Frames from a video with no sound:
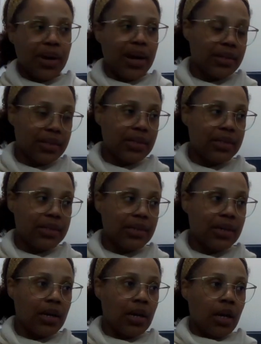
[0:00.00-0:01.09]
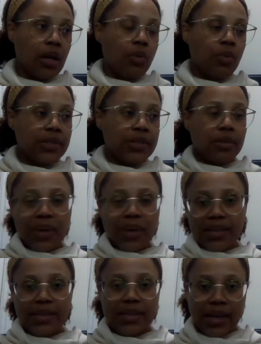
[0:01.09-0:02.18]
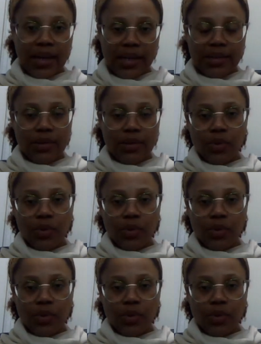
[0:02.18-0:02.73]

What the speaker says: practice? What's the best site?